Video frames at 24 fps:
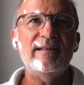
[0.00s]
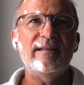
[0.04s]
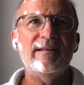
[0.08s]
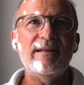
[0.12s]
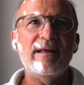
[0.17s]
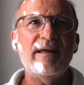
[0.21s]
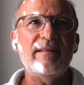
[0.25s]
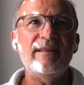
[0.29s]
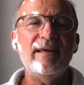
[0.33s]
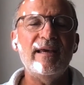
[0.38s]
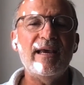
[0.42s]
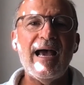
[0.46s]

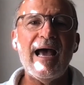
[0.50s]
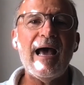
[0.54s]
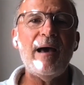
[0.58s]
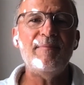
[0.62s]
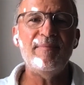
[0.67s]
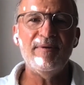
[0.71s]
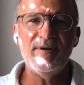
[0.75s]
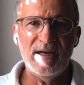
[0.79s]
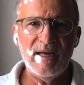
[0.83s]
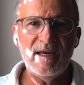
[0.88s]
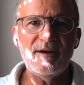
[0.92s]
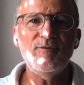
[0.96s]
nothing
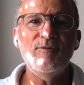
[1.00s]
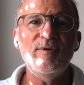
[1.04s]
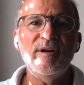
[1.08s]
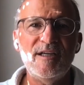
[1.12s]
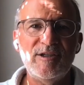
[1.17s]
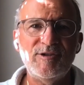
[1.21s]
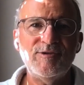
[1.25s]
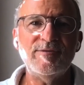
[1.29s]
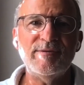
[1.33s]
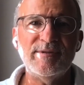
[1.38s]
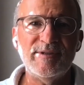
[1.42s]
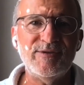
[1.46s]
happened like
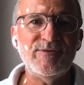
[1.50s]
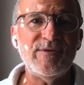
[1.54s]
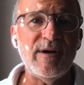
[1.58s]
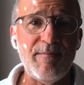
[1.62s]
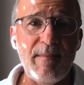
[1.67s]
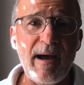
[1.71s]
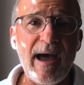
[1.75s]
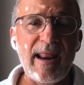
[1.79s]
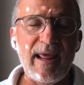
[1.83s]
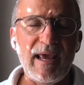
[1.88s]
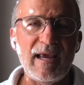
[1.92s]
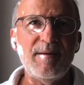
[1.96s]
really dr-
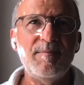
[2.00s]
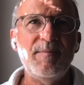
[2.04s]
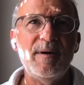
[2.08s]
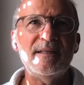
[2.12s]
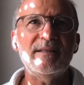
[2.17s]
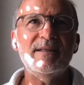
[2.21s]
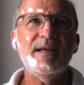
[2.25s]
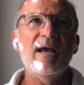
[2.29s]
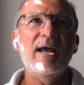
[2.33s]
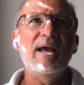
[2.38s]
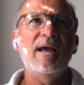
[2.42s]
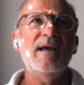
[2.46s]
dramatic,
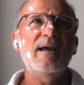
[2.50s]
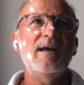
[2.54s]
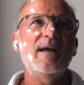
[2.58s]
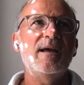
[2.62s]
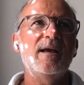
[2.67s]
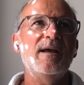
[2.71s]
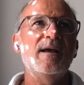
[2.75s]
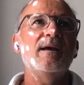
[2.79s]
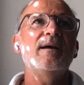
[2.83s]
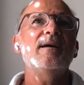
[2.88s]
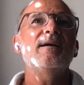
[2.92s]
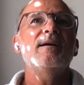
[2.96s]
but
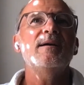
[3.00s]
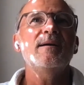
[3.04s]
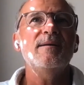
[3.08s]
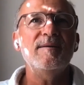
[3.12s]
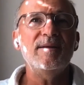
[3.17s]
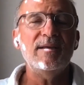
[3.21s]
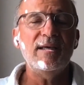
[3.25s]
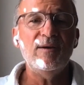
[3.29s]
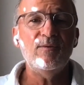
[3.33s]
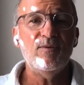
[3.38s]
yeah.